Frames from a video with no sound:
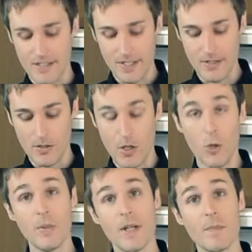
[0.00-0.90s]
and
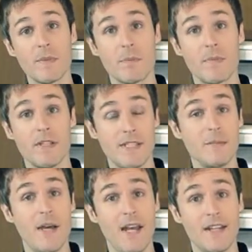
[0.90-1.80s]
open up the, the
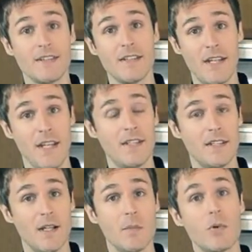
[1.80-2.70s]
tea bags and
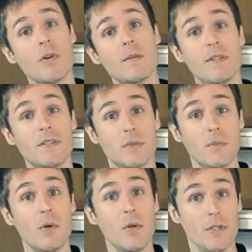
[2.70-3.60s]
uh, pour them into a
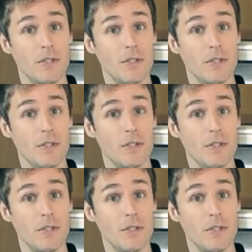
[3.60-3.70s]
bowl.